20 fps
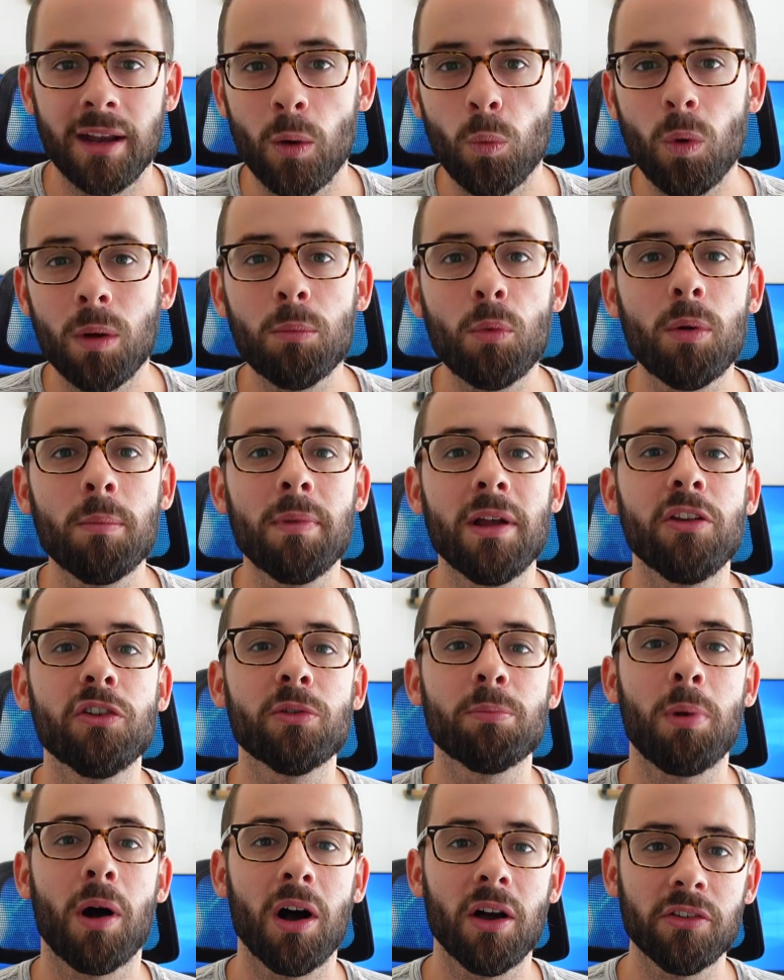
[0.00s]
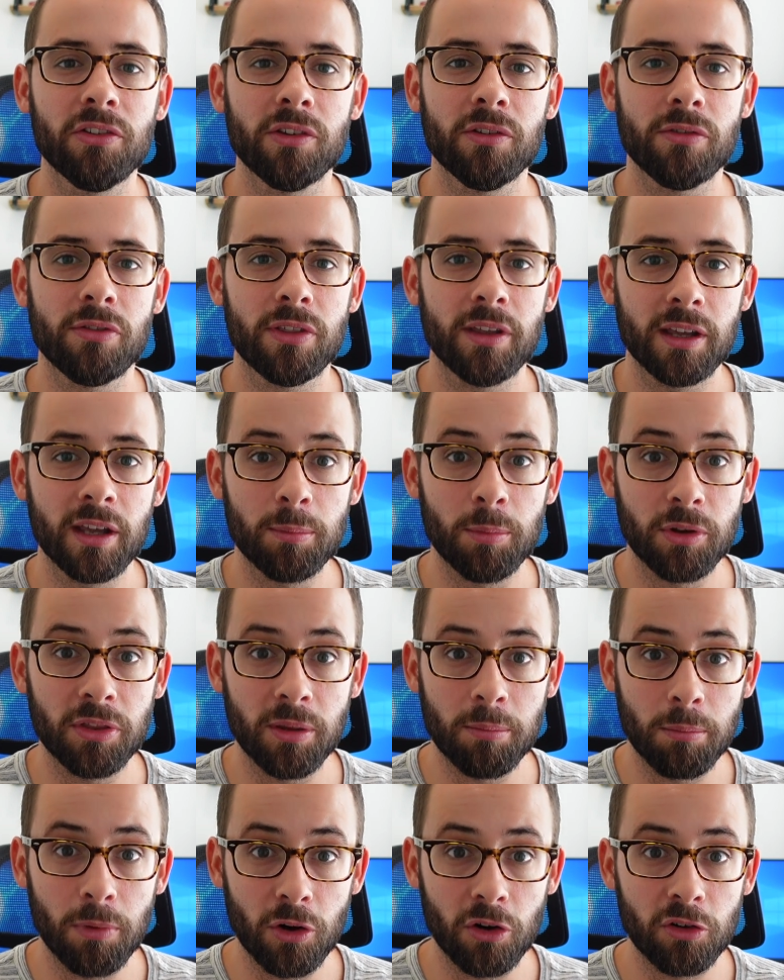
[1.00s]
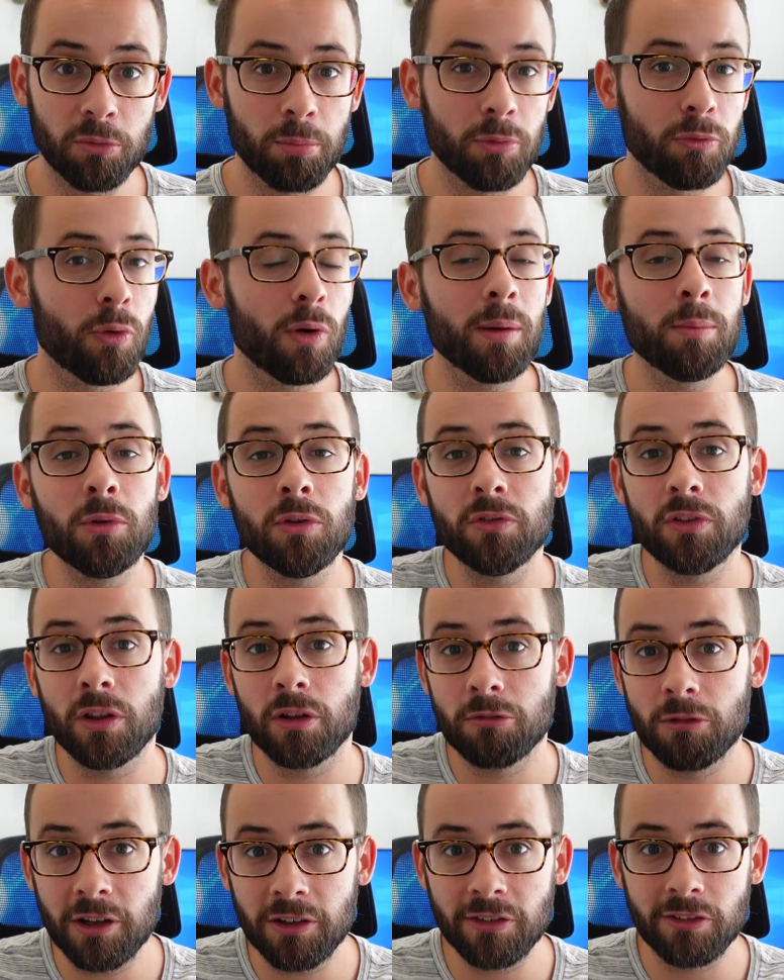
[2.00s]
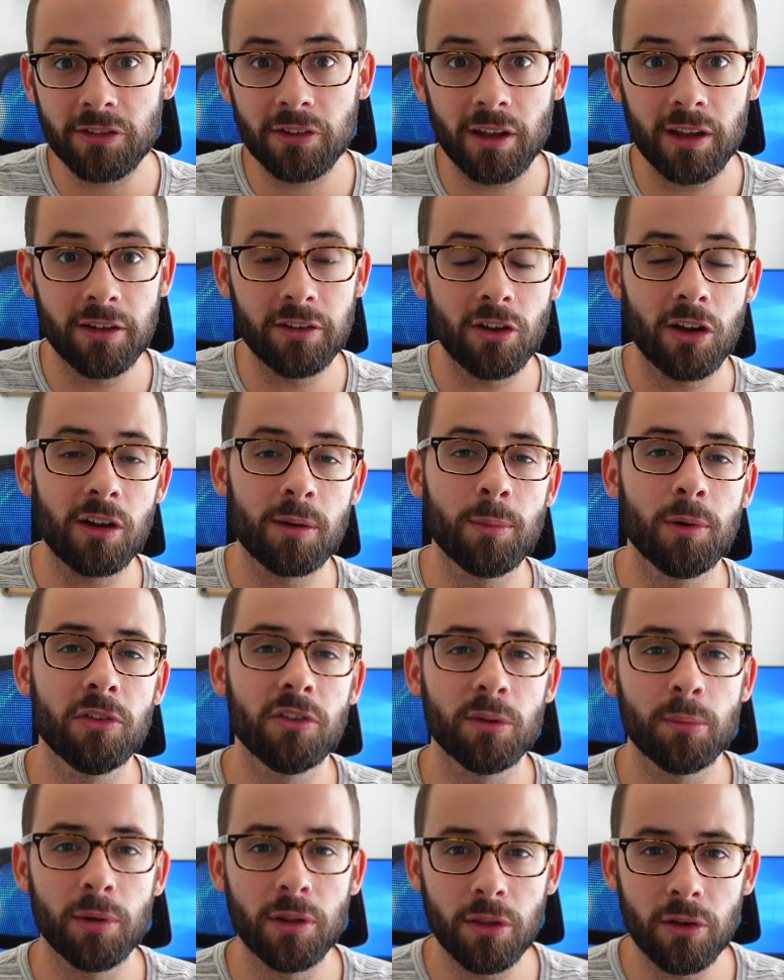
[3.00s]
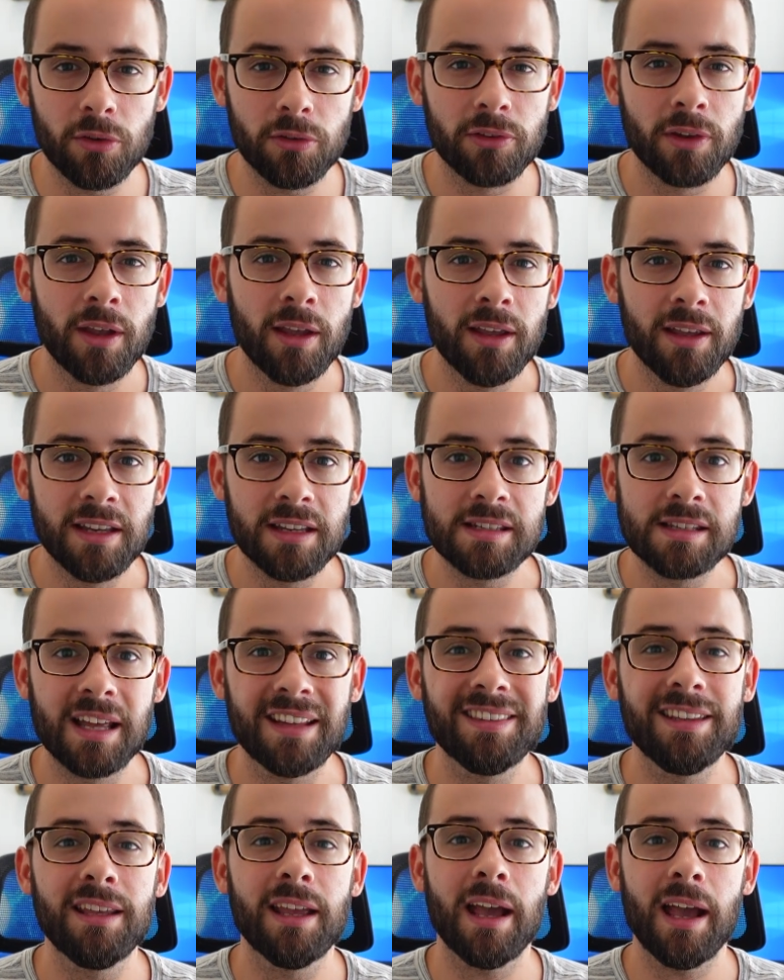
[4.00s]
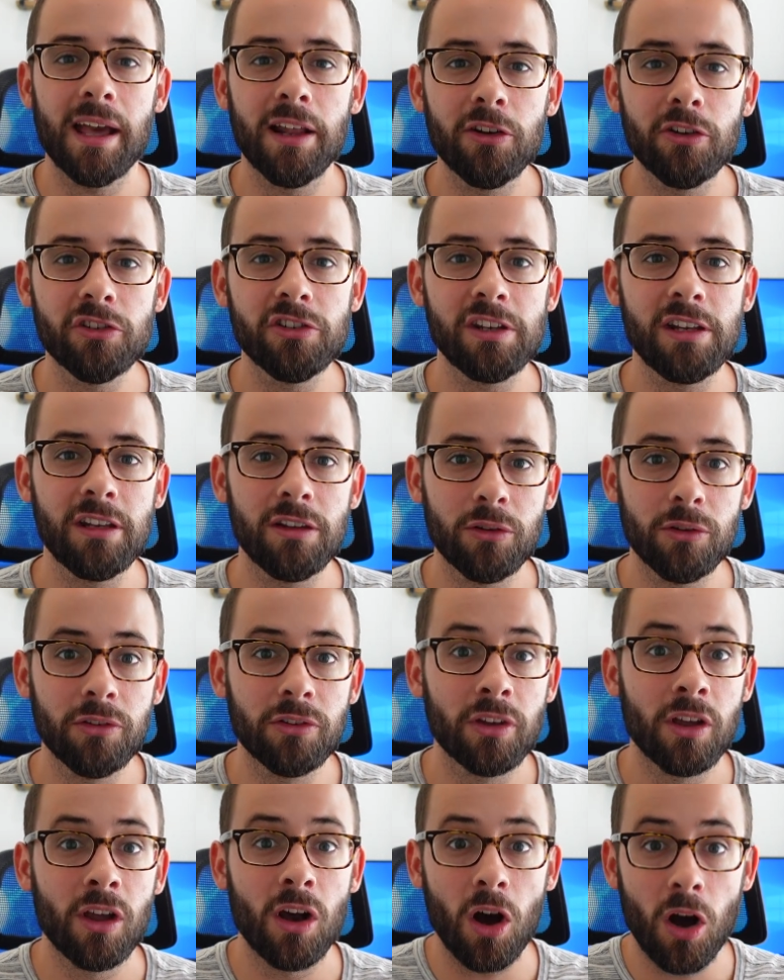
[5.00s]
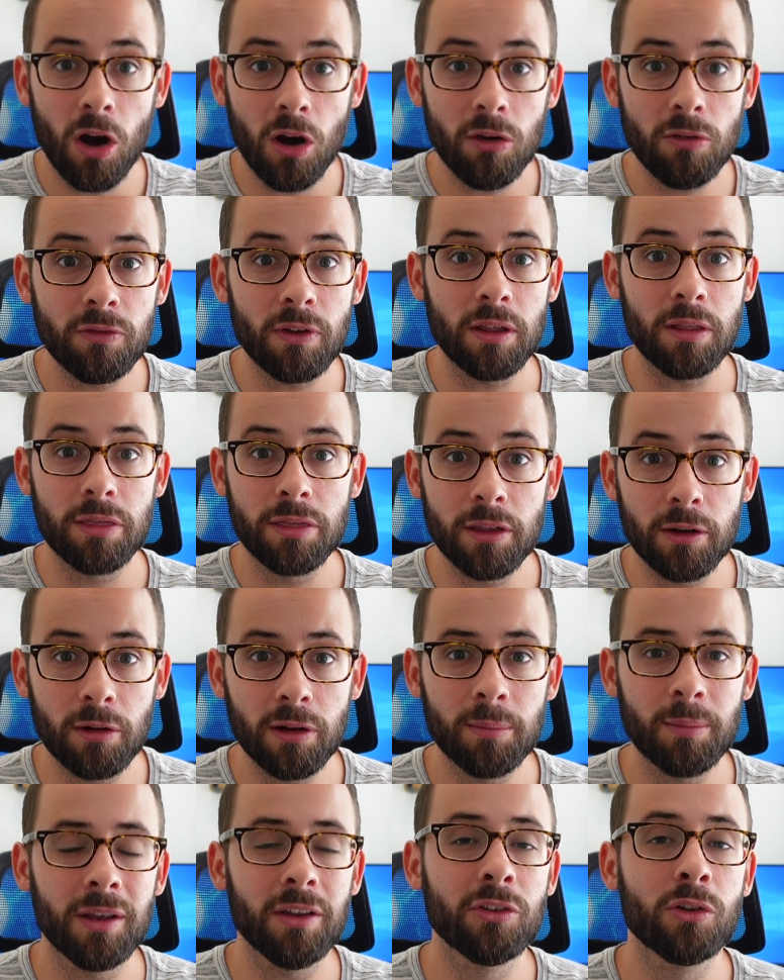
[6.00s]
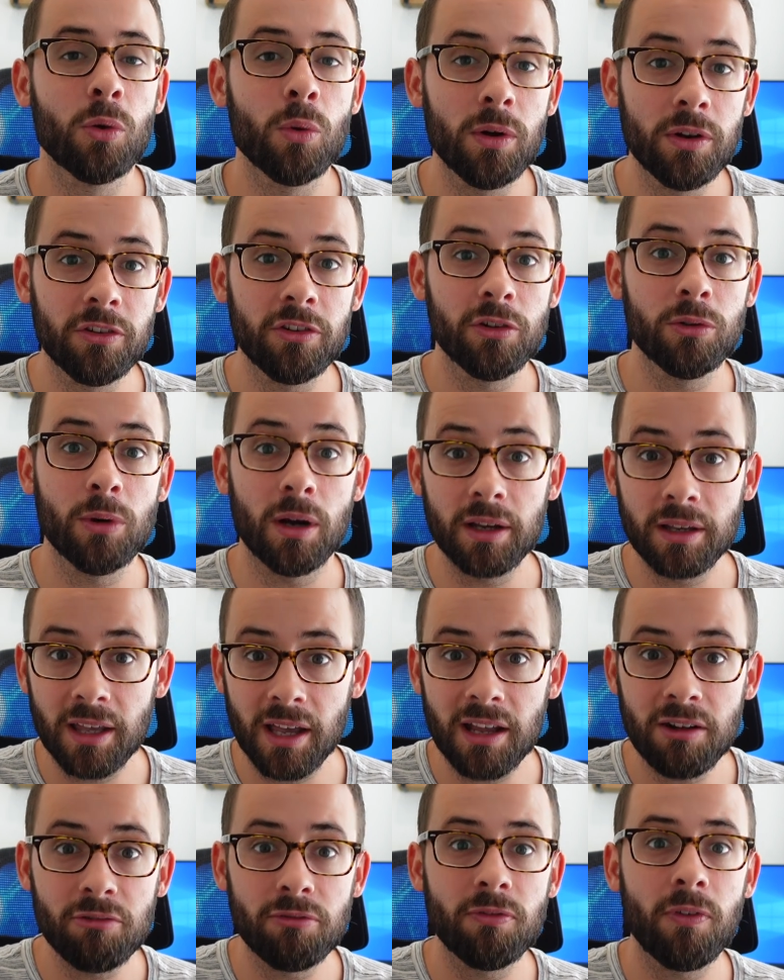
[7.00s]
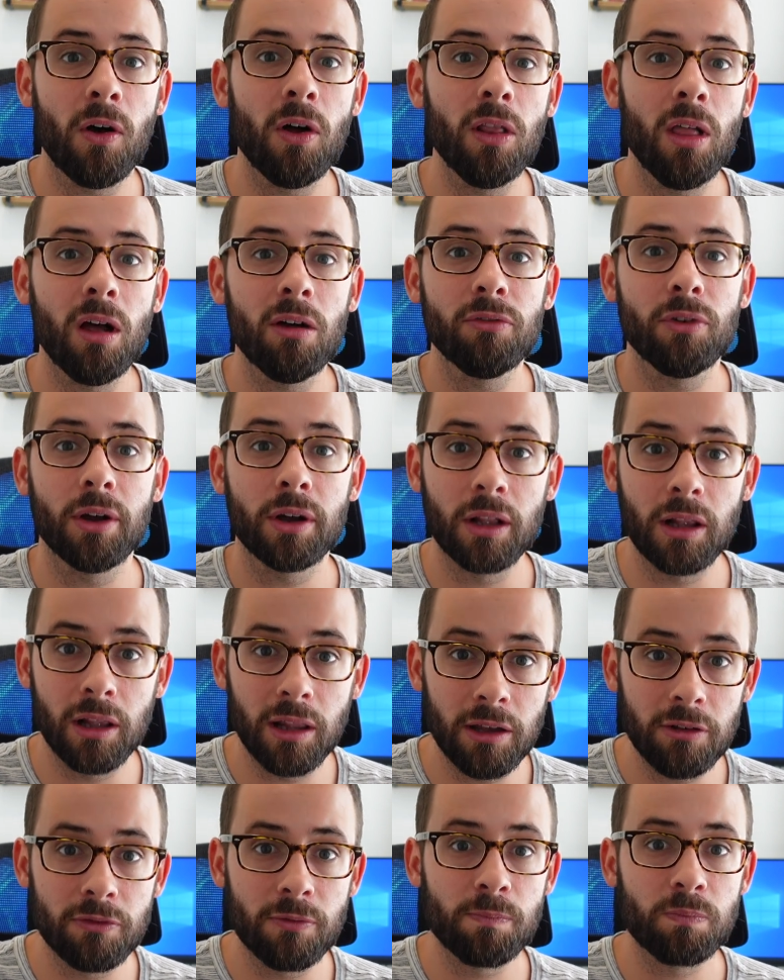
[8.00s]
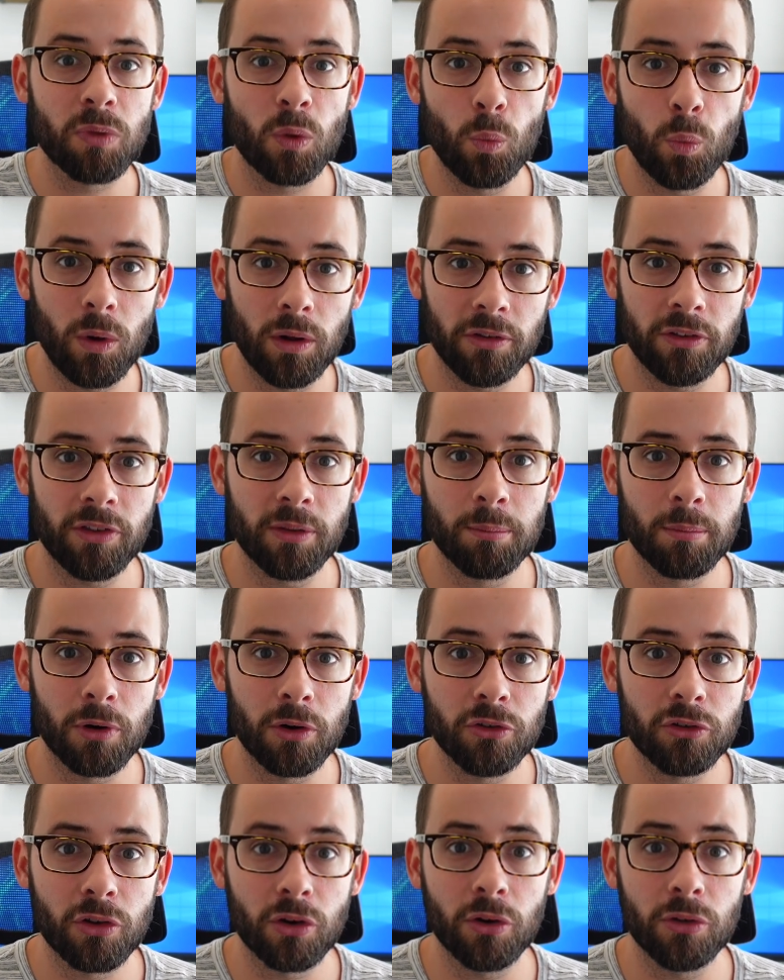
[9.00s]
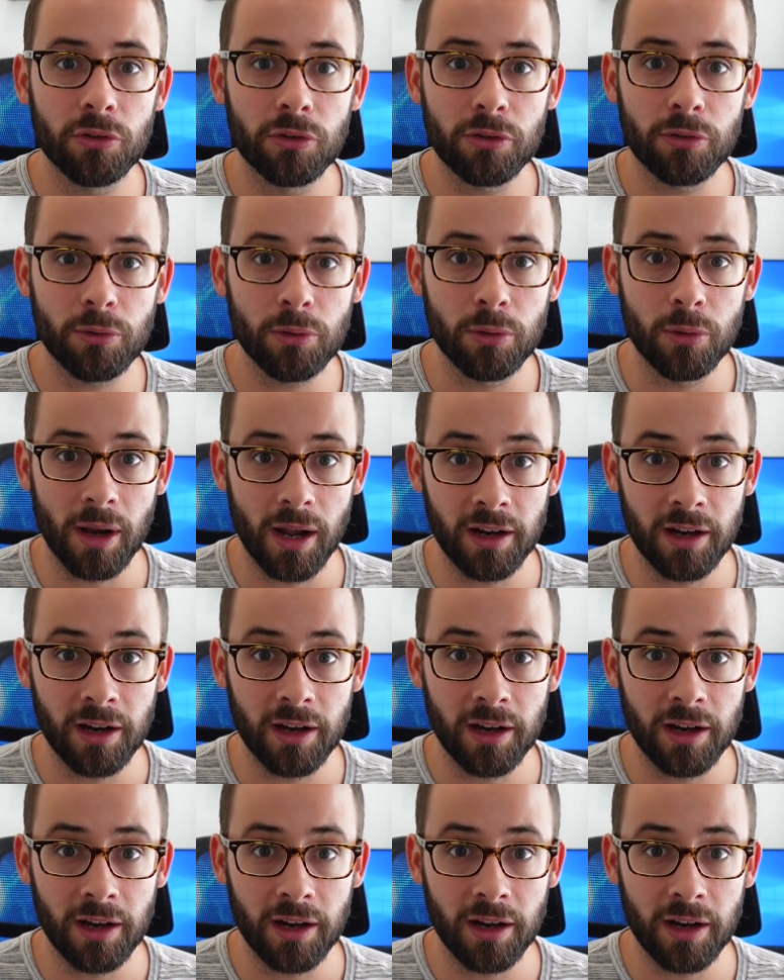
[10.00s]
Now, one more major positive thing about the merge before I move to the risks and talk about some of those is that the energy use of Ethereum is going to again fall off a cliff once the merge goes through,